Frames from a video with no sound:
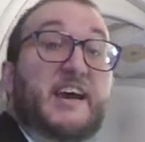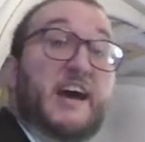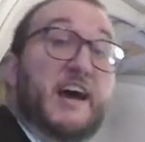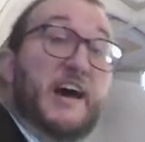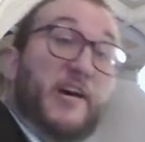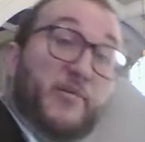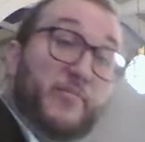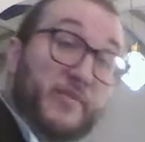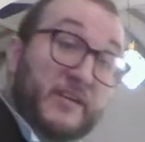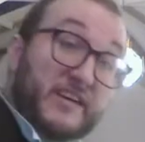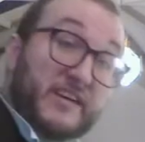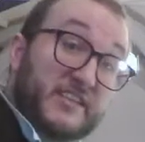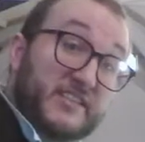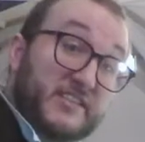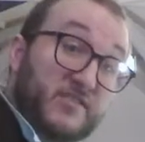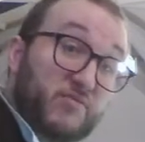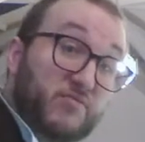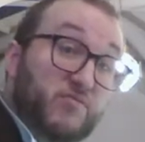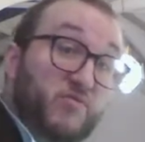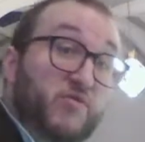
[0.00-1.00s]
How big is
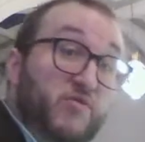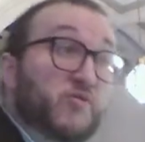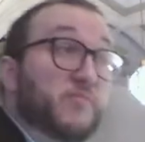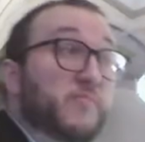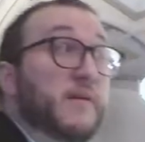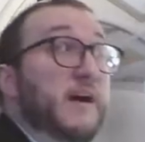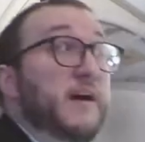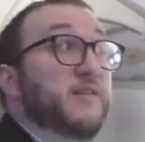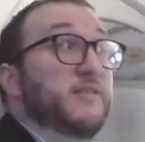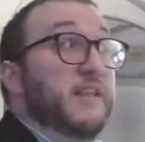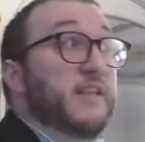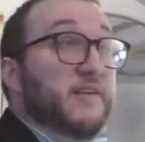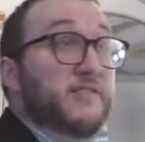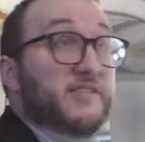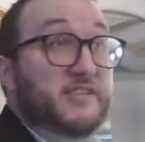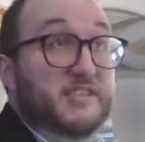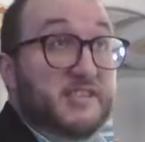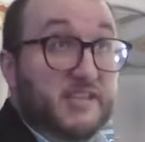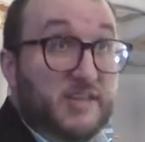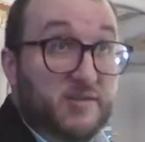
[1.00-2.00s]
the room? How loud
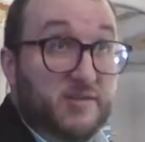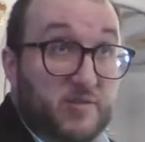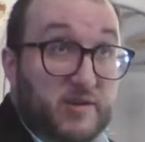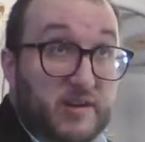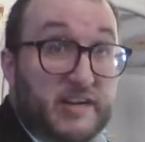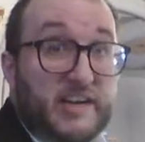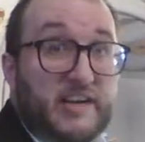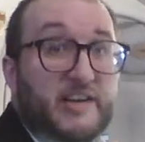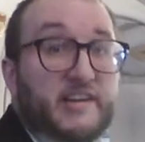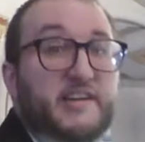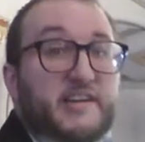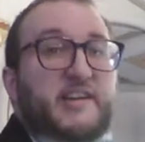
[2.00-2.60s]
is the organ?